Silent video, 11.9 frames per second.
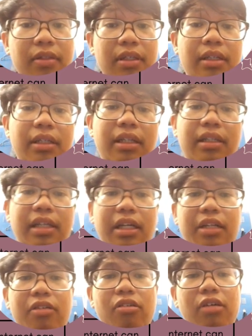that
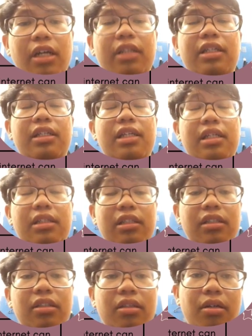can go undetected
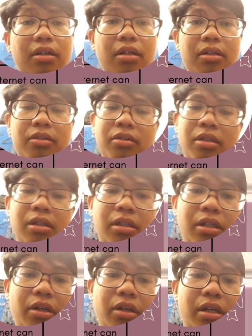
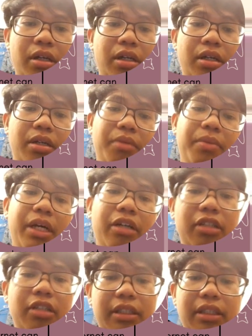by
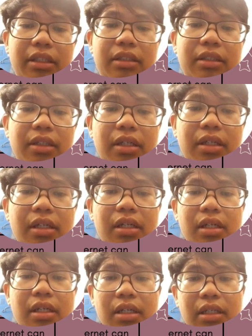authorities.
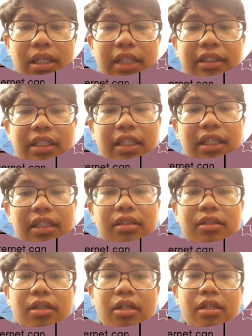Lastly,
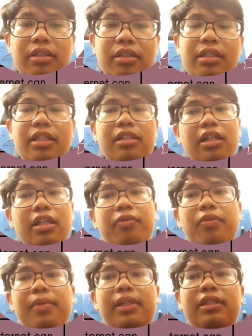sending
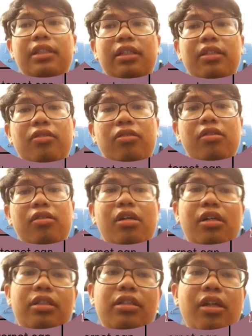information to
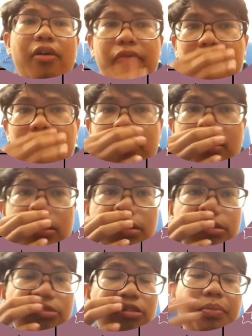cause harmful
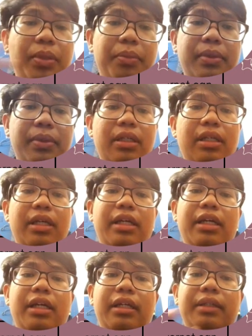toward people
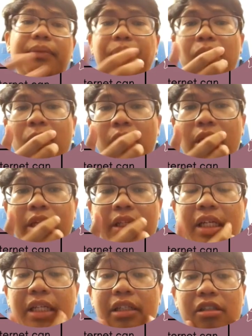and it
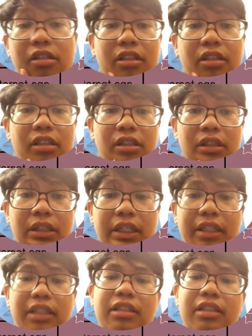can cause great
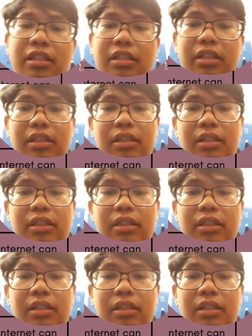destruction.